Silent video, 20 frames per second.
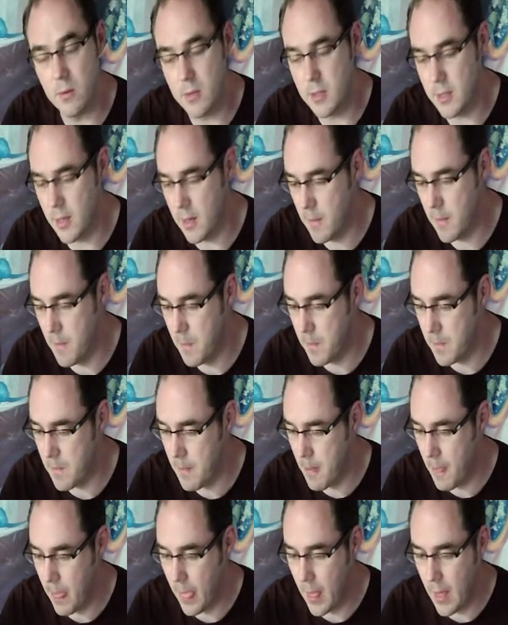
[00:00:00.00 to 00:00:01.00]
So
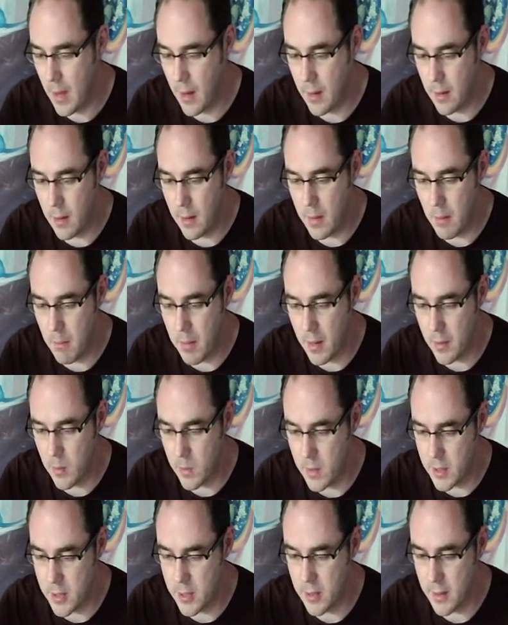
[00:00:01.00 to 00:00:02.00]
unlike the Blood
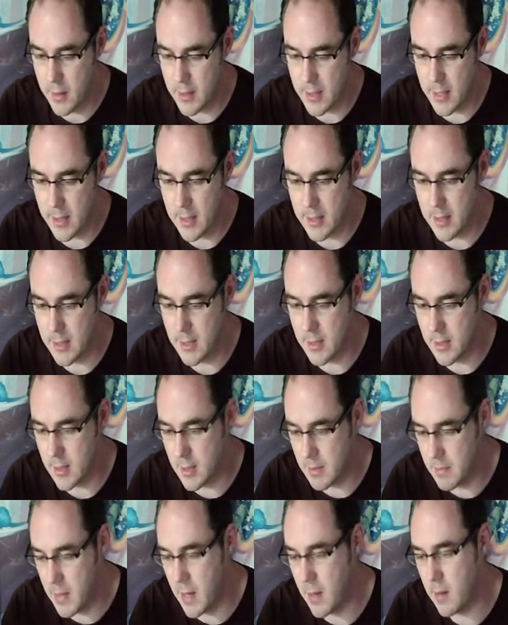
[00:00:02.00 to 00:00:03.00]
Witch, who has access to
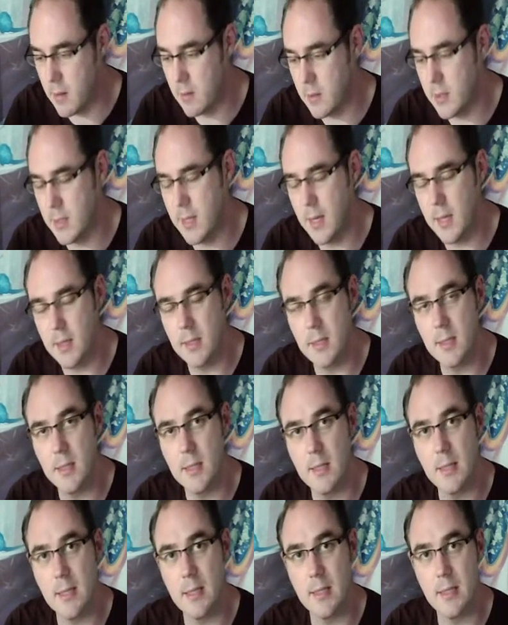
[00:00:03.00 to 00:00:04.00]
spells, the
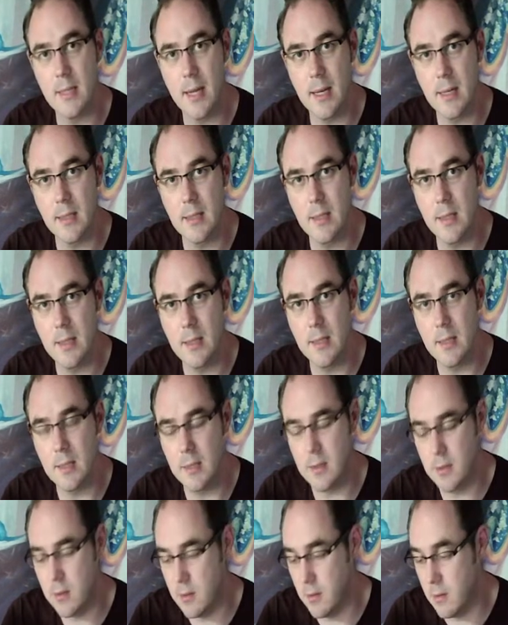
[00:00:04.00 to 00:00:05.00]
Exorcist has access
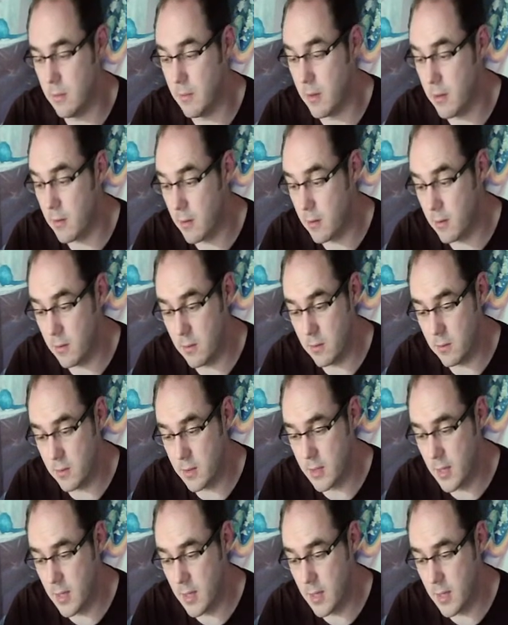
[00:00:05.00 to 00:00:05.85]
to miracles,